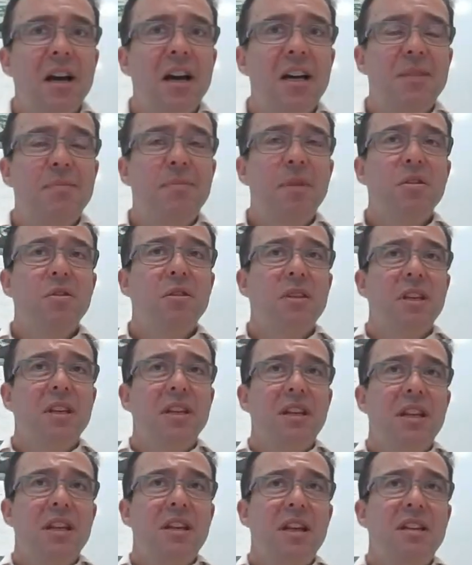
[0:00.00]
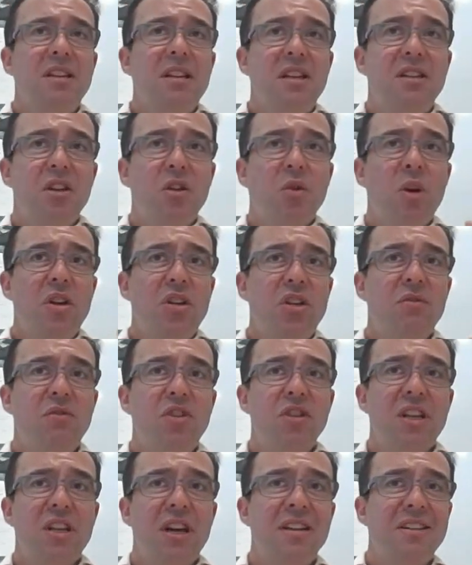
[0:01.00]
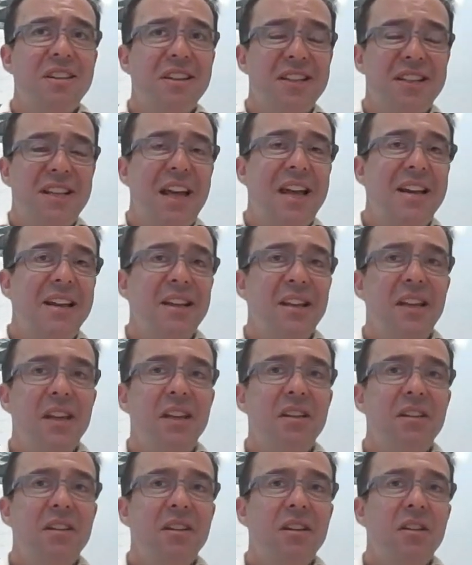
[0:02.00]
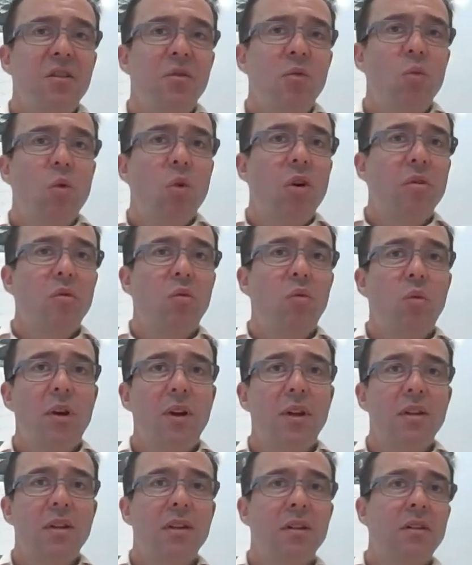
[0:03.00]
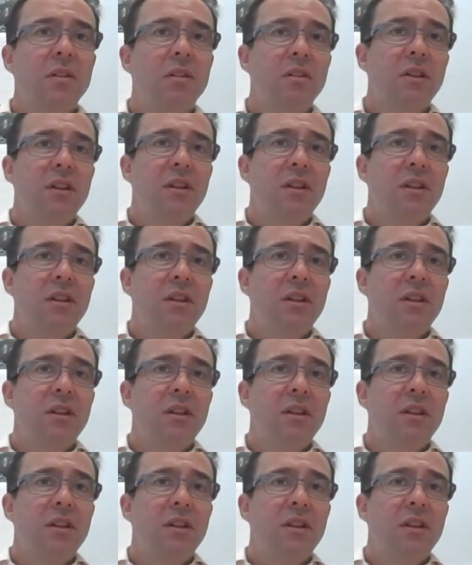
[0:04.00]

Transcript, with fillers: I suppose, it, it, it's a question of just understanding what will